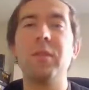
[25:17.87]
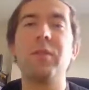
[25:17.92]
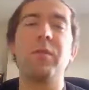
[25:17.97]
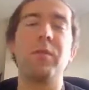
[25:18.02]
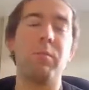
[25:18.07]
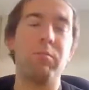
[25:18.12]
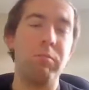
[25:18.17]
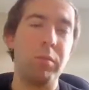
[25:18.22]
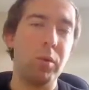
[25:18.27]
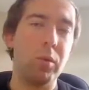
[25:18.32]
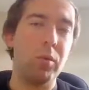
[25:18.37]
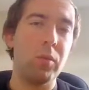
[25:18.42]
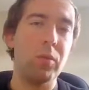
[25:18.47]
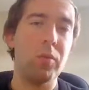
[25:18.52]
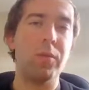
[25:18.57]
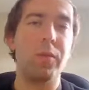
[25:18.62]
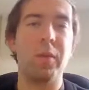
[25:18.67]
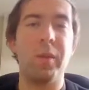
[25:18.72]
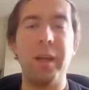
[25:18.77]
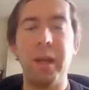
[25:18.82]
for bools,
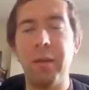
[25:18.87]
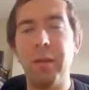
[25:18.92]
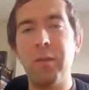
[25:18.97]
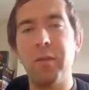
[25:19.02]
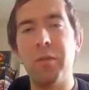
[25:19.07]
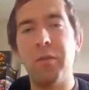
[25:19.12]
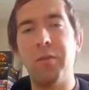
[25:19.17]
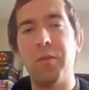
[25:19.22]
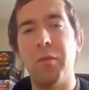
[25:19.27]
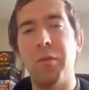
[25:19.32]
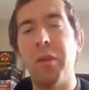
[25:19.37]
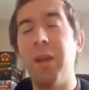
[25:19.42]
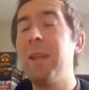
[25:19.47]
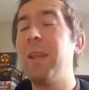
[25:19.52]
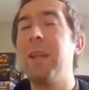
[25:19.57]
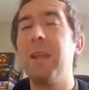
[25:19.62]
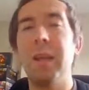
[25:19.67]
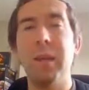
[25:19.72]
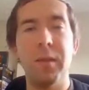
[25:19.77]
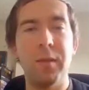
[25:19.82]
for characters, for any
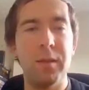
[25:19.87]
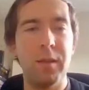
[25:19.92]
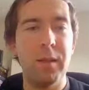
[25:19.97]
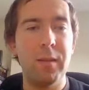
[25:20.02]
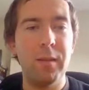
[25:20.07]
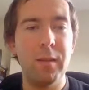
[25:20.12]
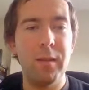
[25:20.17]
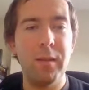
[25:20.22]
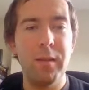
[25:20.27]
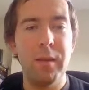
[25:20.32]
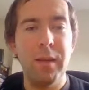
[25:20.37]
kind of data.